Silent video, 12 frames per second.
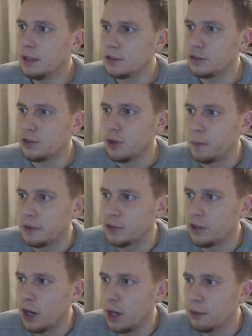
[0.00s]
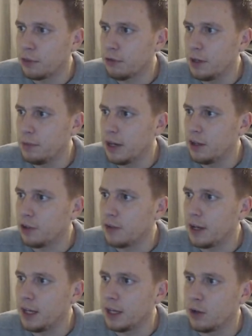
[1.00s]
Into stoppage time. 3 minutes.
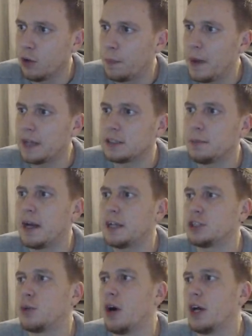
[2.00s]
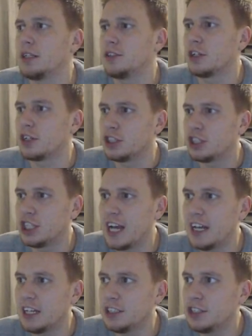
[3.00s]
Van Hinkel back to Batshuayi. It's a good
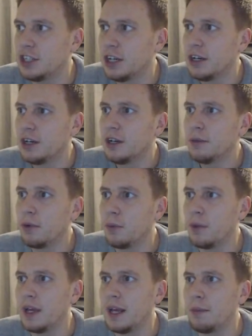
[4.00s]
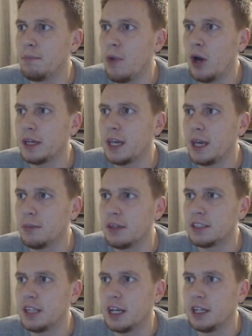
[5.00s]
challenge, but Willian might keep
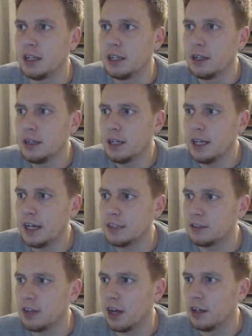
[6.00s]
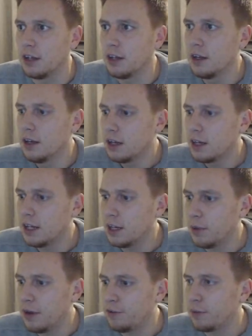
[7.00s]
this in. He has done.
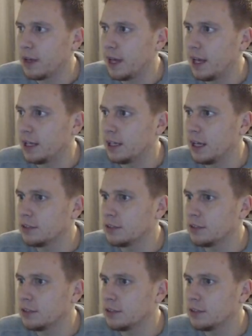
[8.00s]
Cleared away from Keane.